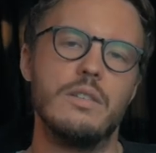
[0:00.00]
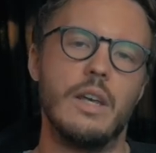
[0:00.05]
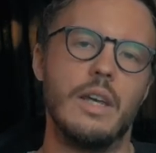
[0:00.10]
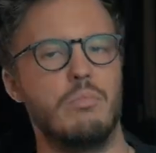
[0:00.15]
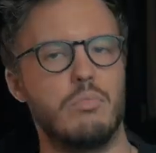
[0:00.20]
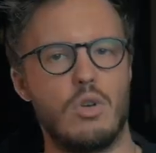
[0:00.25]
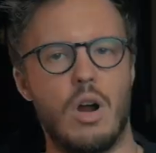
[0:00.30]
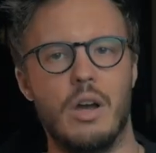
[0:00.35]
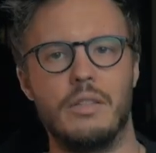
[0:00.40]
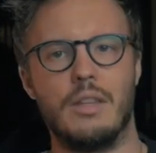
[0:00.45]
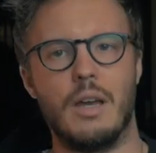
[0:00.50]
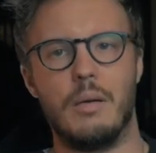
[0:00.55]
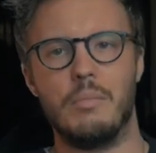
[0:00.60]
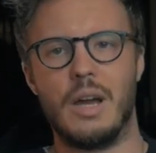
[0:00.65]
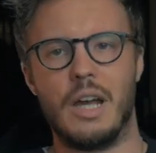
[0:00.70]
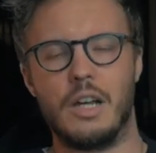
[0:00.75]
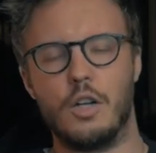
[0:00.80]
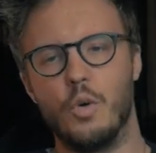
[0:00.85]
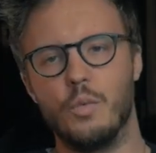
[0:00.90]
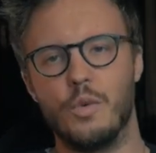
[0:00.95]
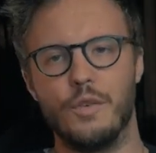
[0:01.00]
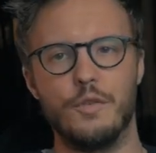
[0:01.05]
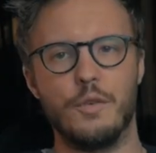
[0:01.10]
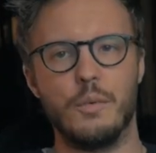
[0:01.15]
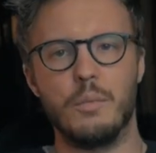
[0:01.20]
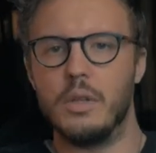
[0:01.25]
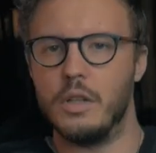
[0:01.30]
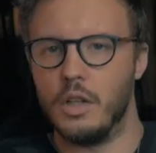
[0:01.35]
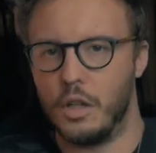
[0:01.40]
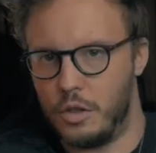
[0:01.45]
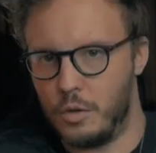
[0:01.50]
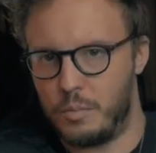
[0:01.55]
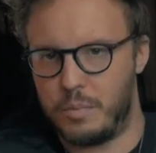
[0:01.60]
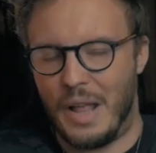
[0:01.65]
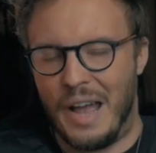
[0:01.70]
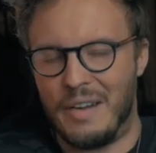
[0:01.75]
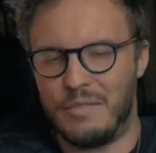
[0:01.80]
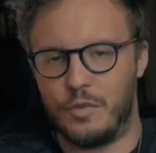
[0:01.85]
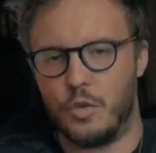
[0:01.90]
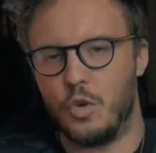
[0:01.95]
They brought that back over from another
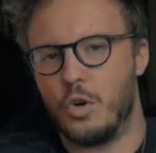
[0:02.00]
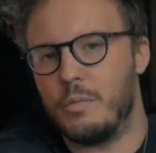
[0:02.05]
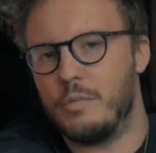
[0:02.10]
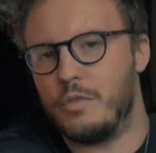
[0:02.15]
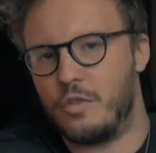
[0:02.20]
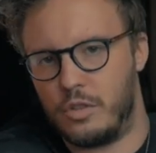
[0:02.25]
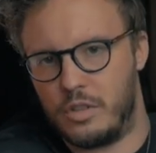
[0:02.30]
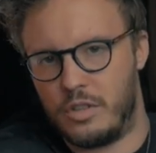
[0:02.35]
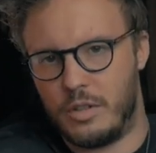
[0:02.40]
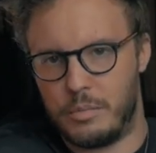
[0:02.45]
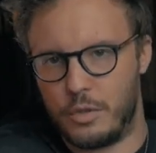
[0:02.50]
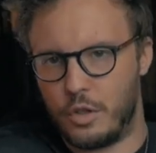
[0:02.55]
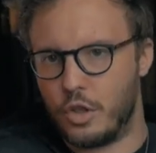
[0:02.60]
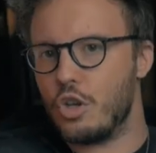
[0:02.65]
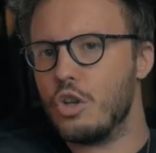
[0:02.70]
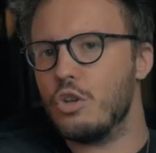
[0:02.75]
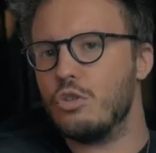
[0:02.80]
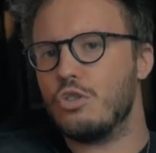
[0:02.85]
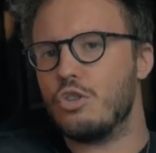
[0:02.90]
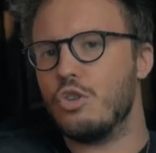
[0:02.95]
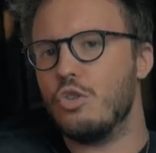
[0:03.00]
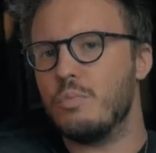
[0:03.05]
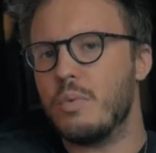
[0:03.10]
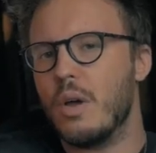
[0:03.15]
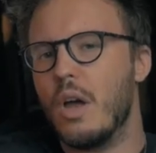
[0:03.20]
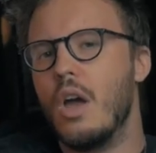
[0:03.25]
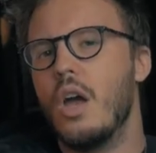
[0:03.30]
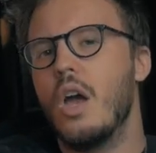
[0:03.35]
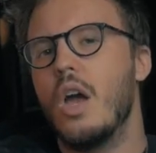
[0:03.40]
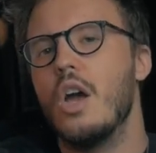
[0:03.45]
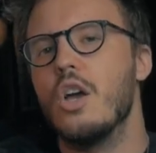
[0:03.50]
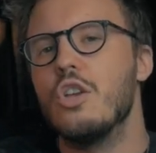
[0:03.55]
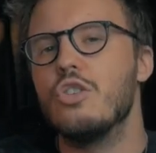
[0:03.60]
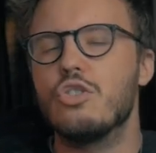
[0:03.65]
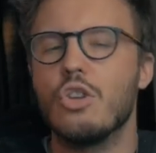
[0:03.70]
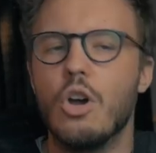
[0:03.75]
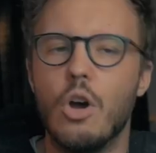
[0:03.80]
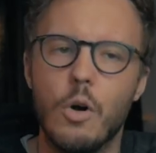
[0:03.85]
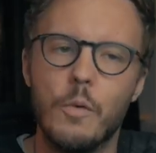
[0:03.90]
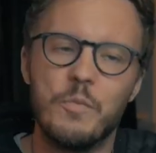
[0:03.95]
platform, for example, YouTube.
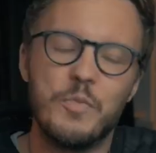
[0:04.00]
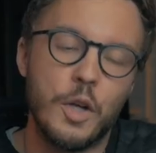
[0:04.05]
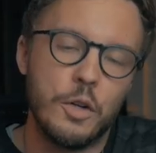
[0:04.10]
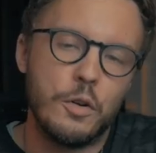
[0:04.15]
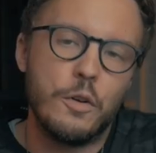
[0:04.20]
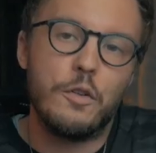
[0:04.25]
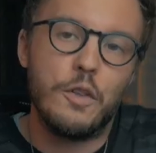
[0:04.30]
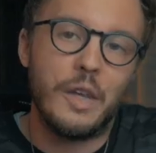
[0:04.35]
So another